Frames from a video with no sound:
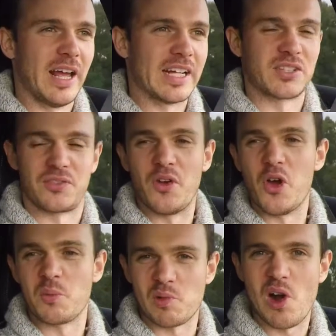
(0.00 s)
it's a
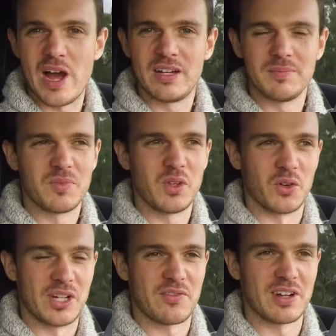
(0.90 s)
firm ride.
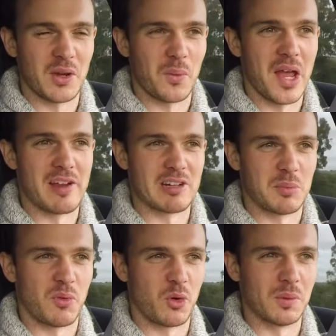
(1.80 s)
You're definitely aware you're in a
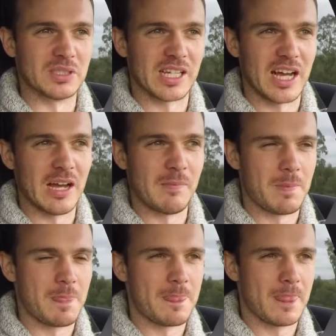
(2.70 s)
performance car.
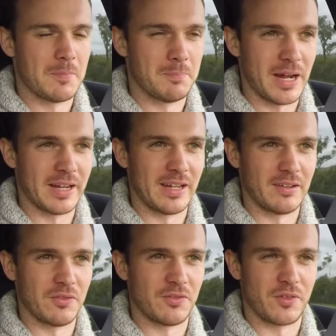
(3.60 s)
But
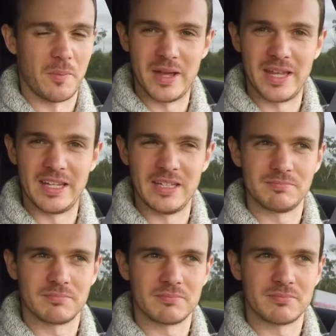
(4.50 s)
for me,
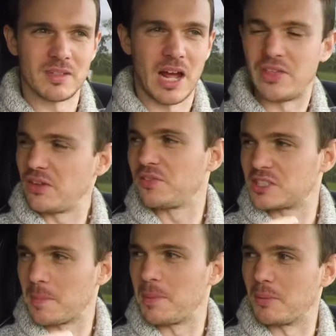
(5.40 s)
I think for
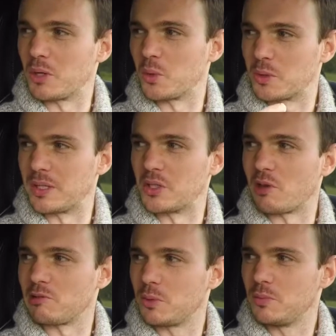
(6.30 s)
some people it wouldn't be
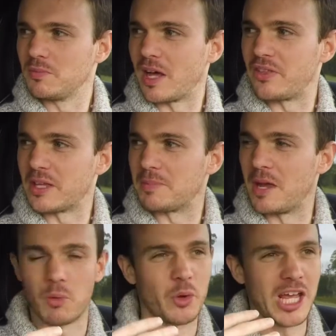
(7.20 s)
tolerable. I think
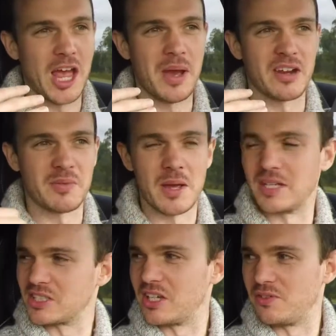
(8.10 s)
people who came out of
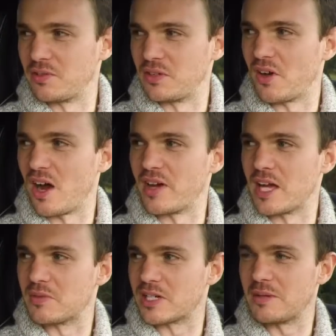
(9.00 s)
maybe a C fifty-five A
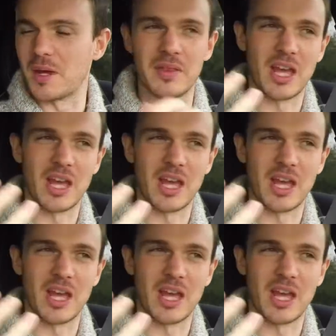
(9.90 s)
M G, maybe